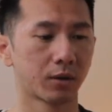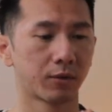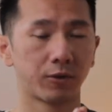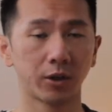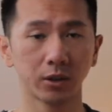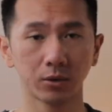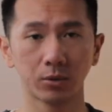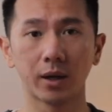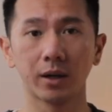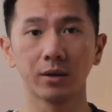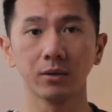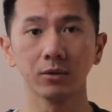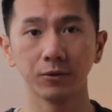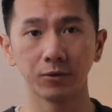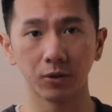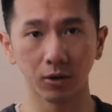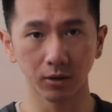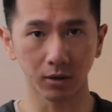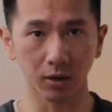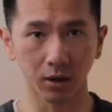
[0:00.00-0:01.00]
First round,
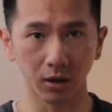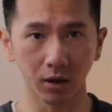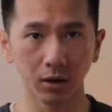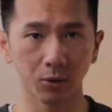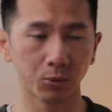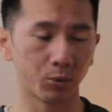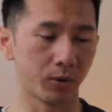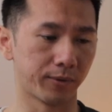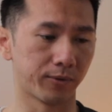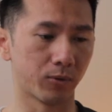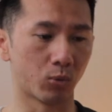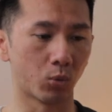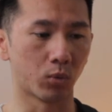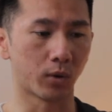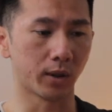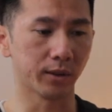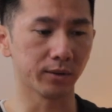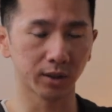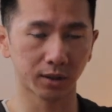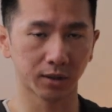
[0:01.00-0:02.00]
phone call with
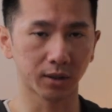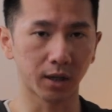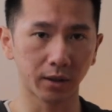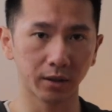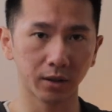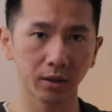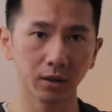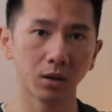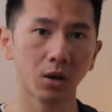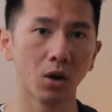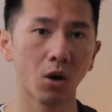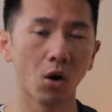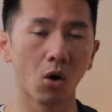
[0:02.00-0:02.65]
one designer,